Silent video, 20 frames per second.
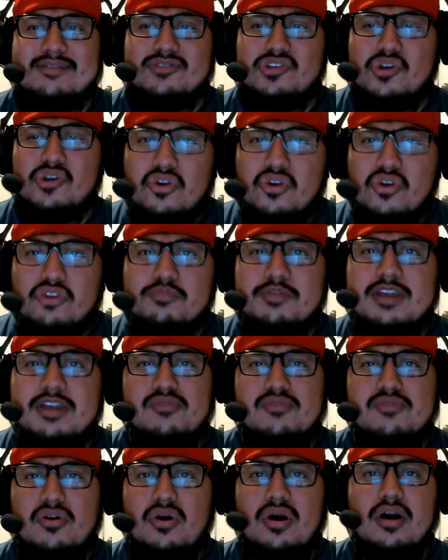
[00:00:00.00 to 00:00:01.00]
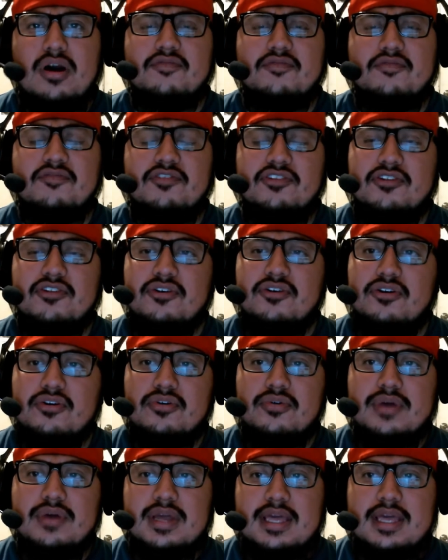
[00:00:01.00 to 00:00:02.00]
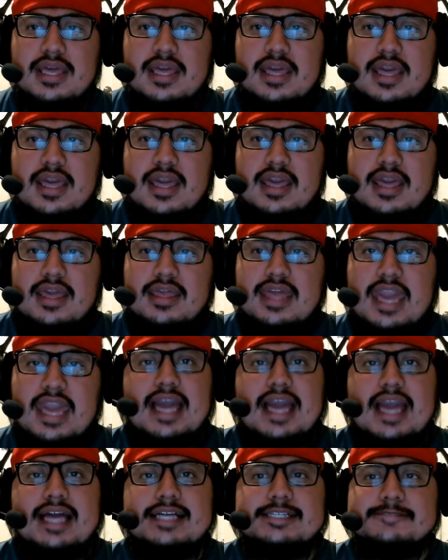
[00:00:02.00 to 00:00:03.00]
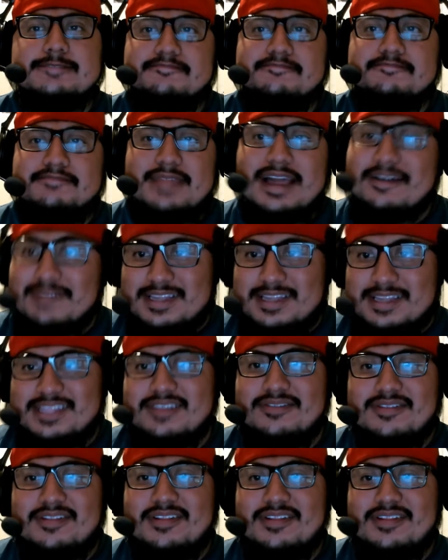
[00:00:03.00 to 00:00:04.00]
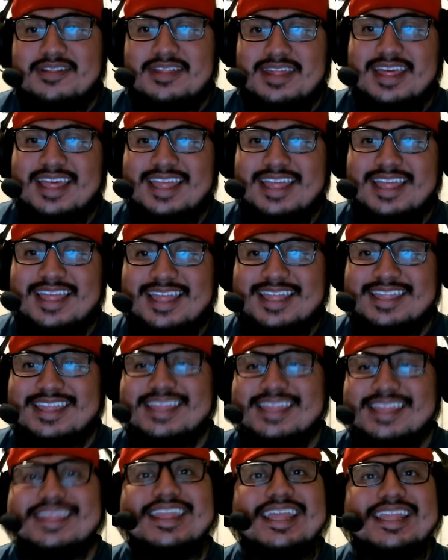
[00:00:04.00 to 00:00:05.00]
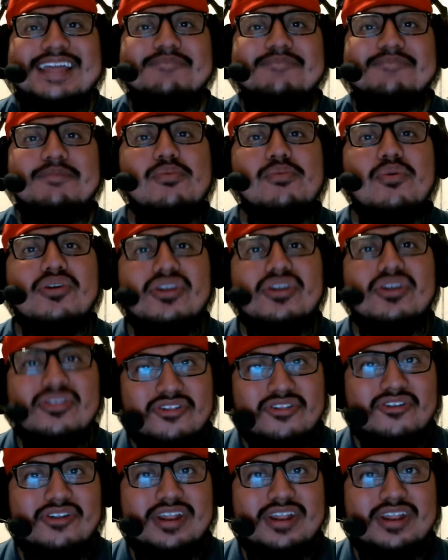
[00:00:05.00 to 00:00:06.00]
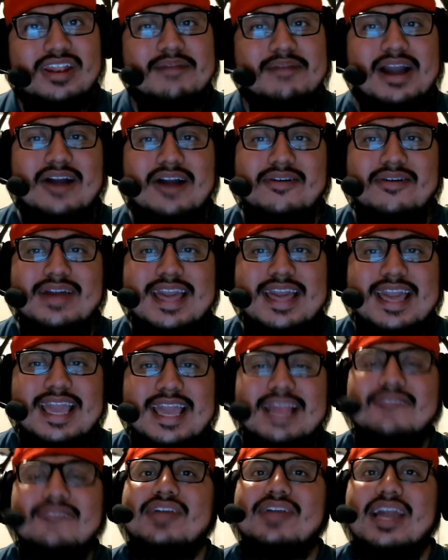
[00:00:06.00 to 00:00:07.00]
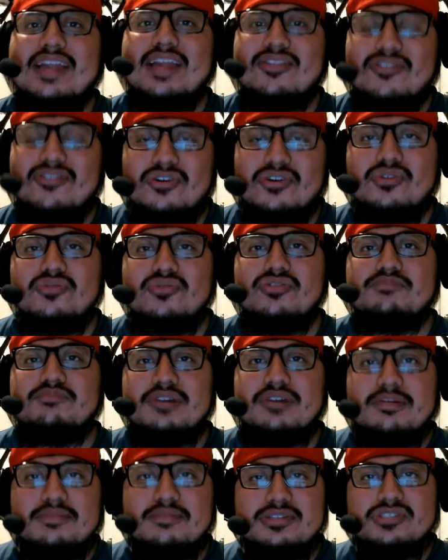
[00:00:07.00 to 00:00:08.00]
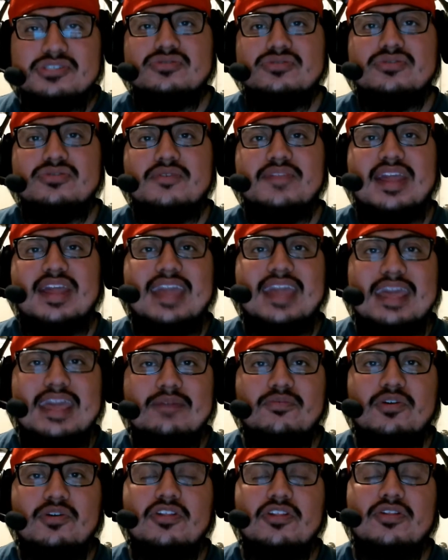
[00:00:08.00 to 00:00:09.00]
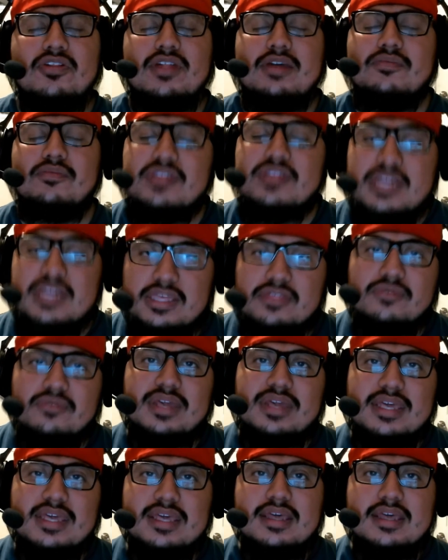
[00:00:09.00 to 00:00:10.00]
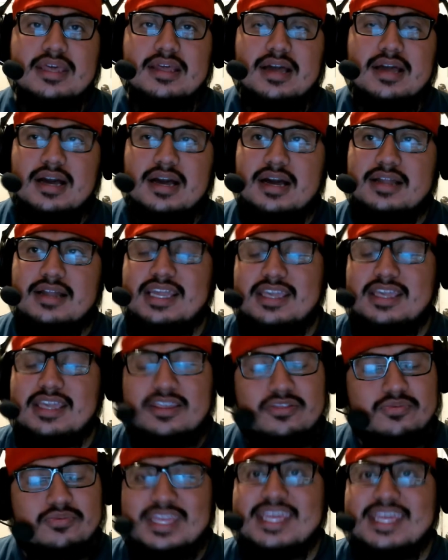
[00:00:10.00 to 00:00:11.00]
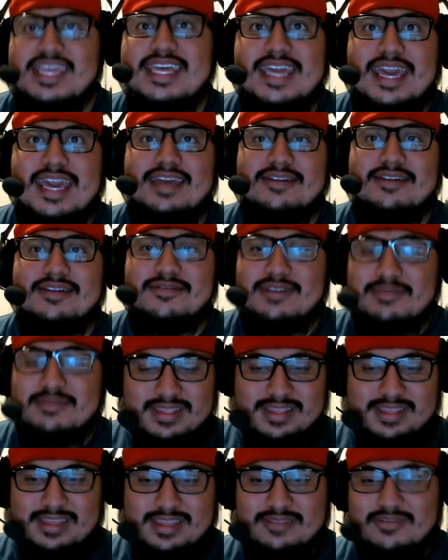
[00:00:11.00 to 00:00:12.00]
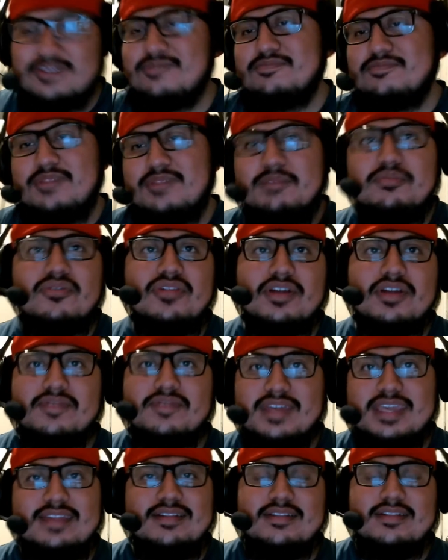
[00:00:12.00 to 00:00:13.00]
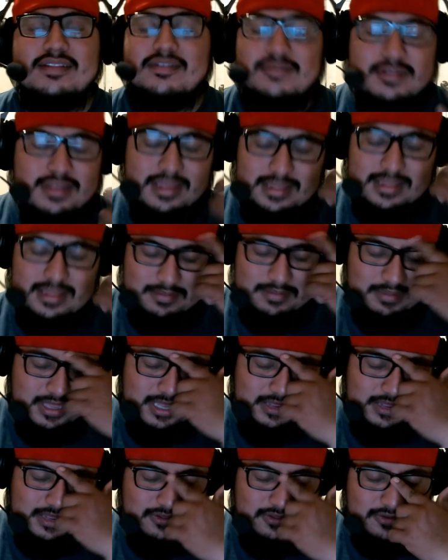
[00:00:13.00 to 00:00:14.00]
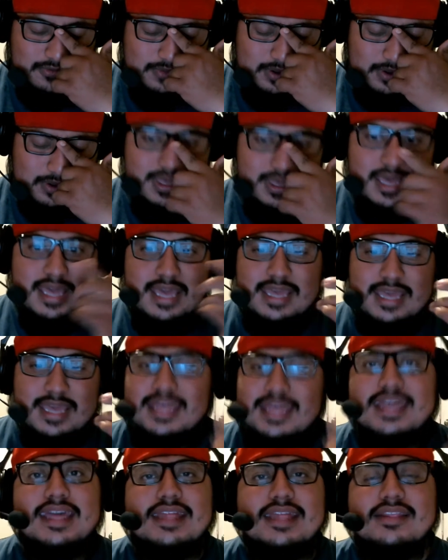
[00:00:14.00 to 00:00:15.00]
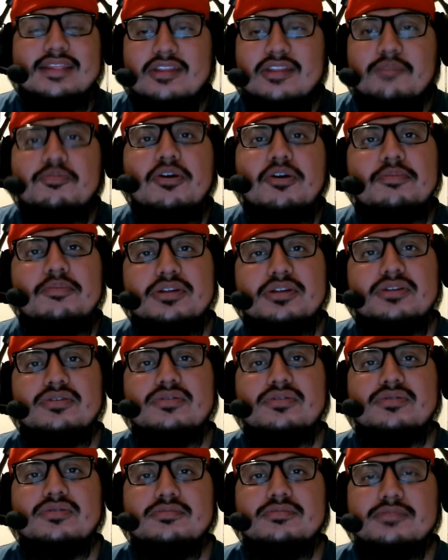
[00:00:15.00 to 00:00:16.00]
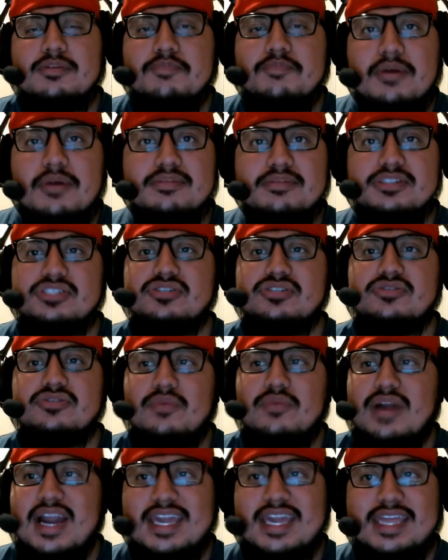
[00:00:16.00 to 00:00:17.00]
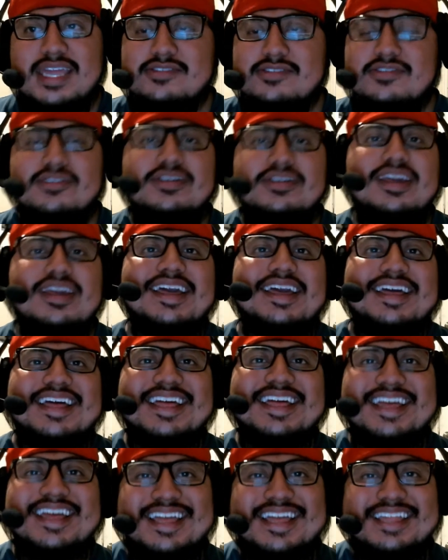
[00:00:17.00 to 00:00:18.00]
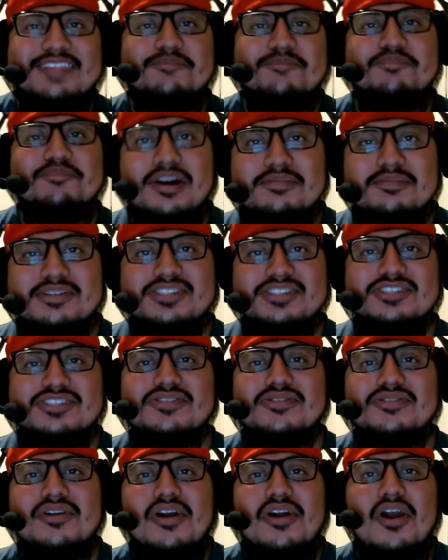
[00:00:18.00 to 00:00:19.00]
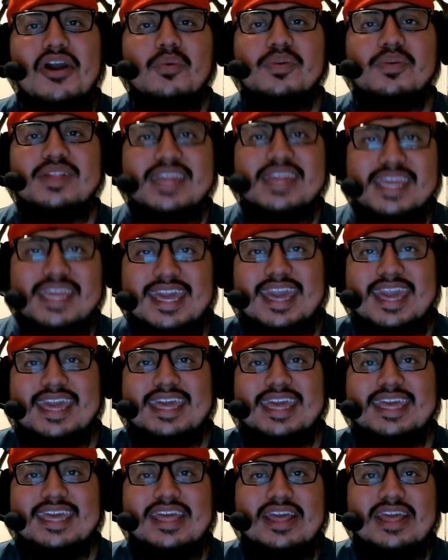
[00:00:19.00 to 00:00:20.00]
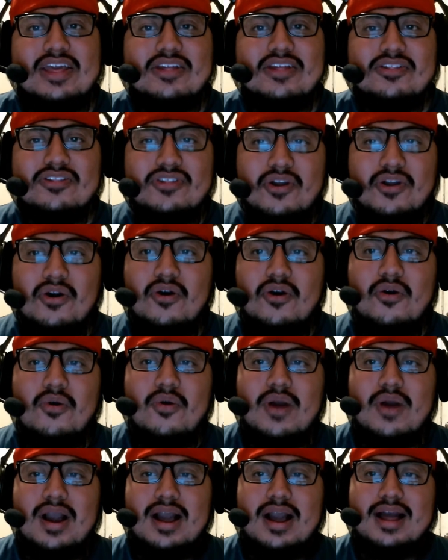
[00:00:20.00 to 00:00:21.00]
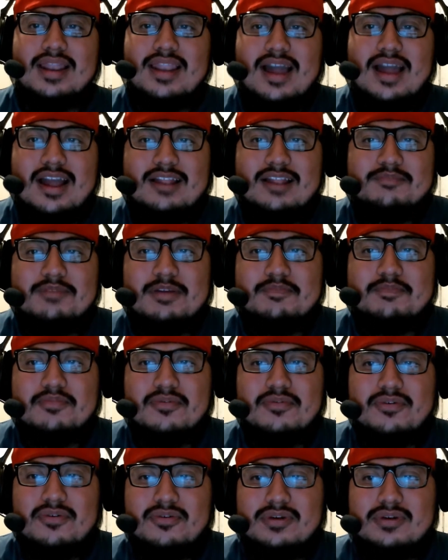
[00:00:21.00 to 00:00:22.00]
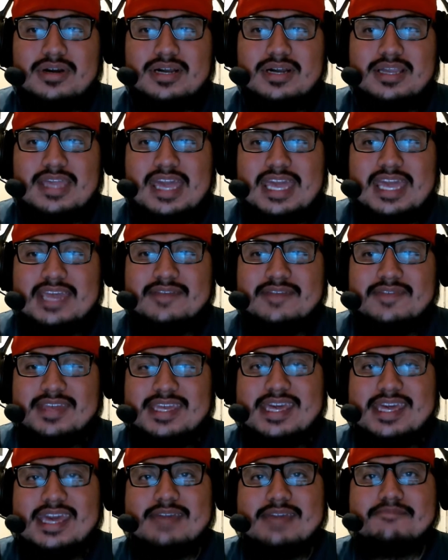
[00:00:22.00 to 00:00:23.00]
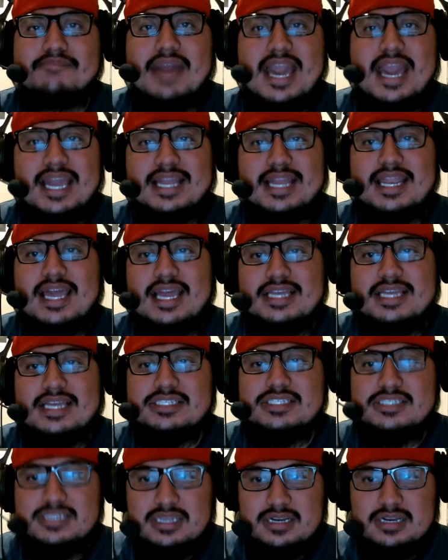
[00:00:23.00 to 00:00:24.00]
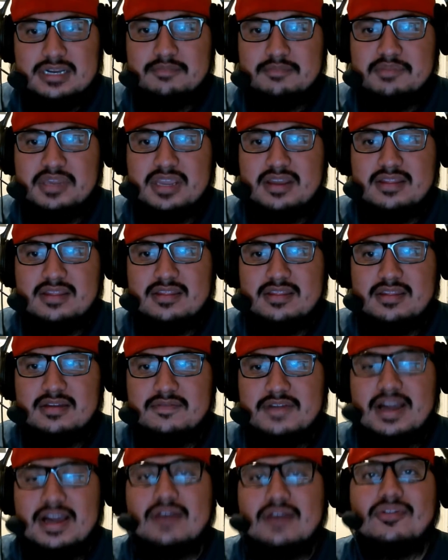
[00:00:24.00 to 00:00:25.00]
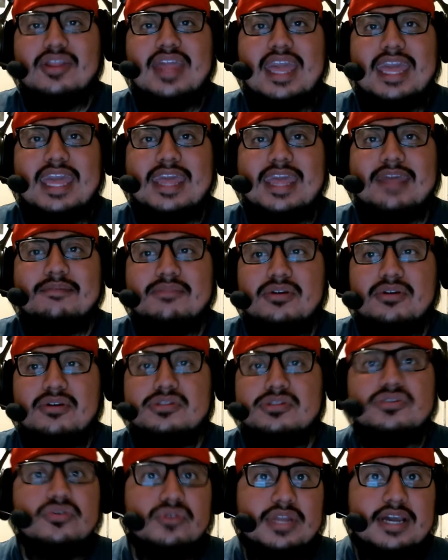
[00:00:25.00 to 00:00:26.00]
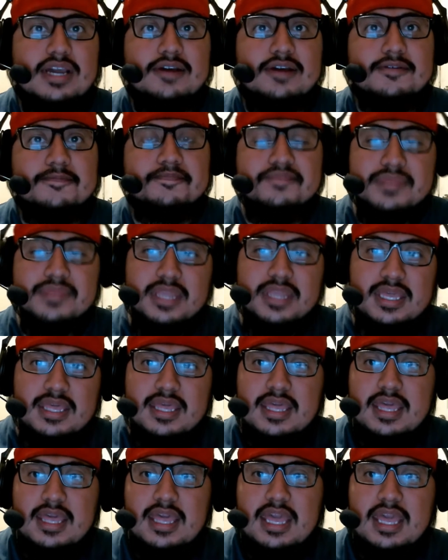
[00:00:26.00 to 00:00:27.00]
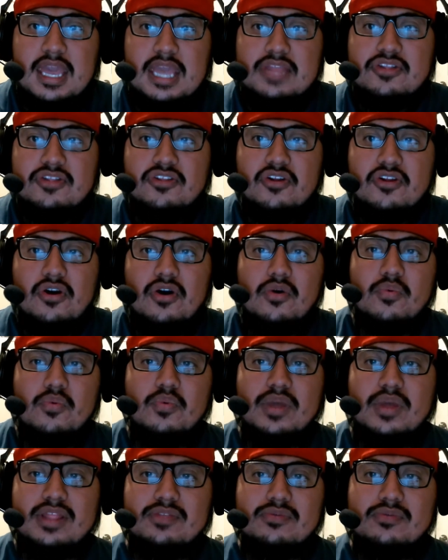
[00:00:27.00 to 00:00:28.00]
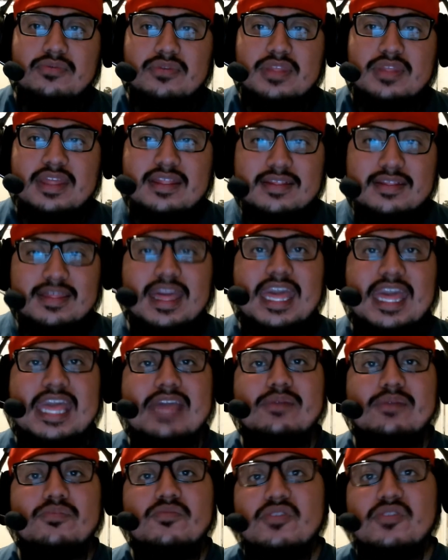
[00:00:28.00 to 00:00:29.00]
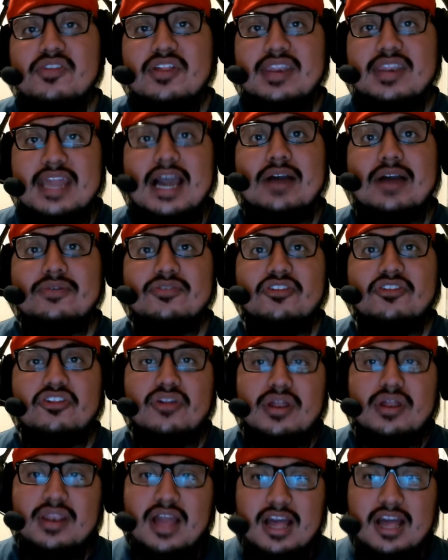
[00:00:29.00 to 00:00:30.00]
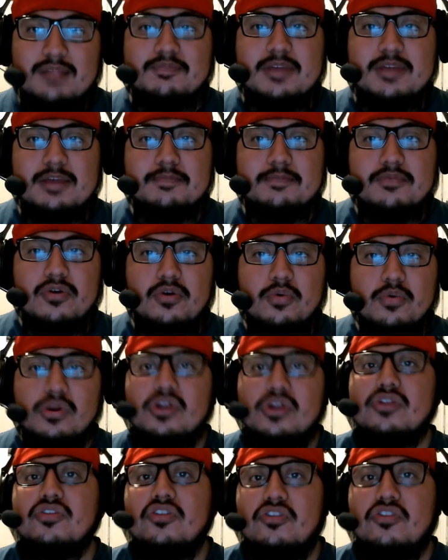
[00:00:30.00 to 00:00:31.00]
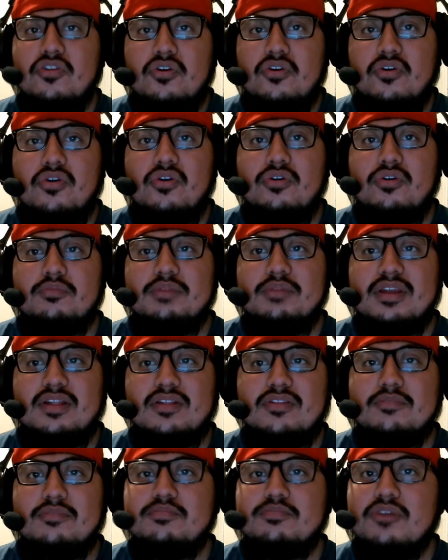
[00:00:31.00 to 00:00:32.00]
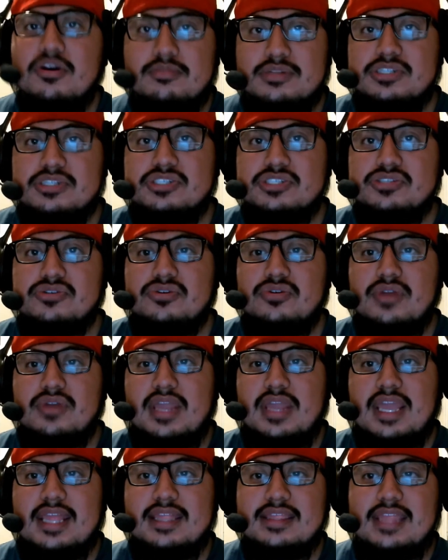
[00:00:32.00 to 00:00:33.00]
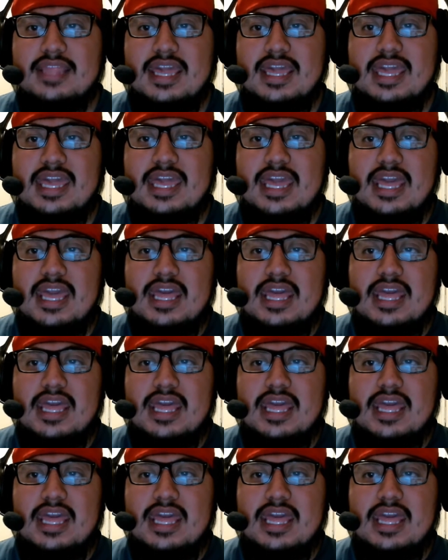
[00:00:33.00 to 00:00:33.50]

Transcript: turned people off. So yeah, that right there is the thing that people were concerned about. And if you guys don't know who the publisher of that game was, it was E3. Not E3, EA. What am I saying? Well, they both have E's in the beginning, so what? The publisher, I can't talk. The publisher was EA. So a lot of people gave EA backlash because of how the game turned out. And so when this game was announced, a lot of people were concerned because of the publisher, and they